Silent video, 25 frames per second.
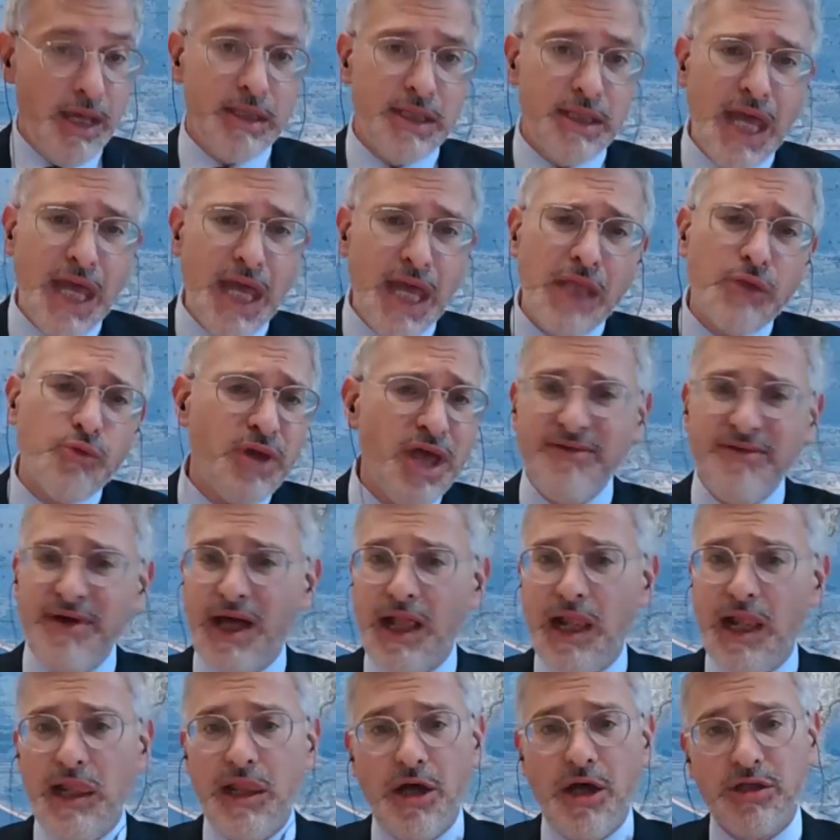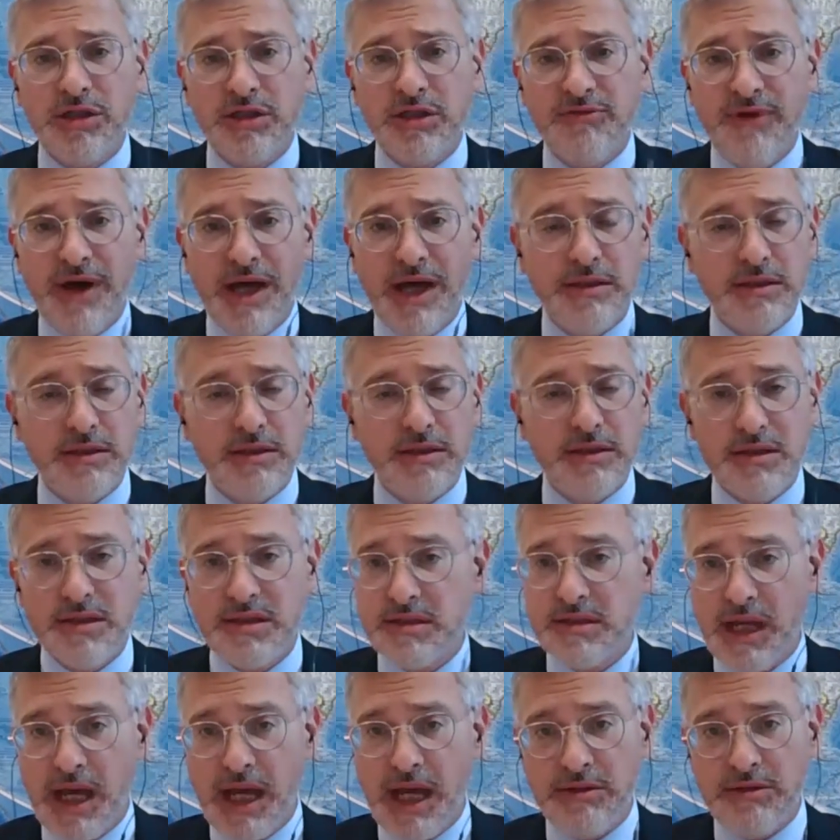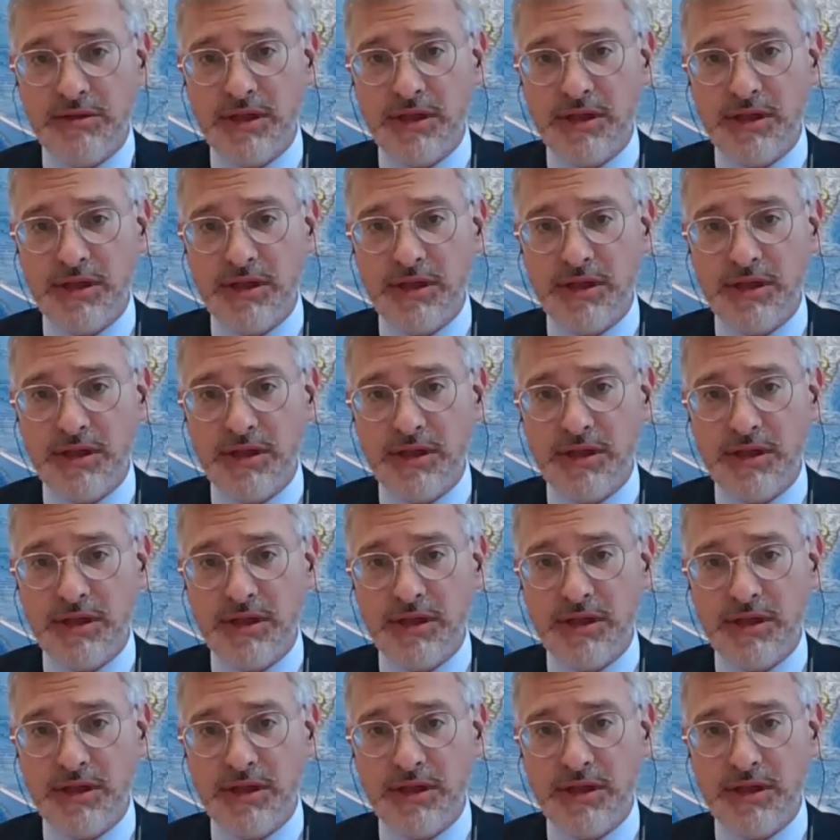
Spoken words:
Then we have a lot of other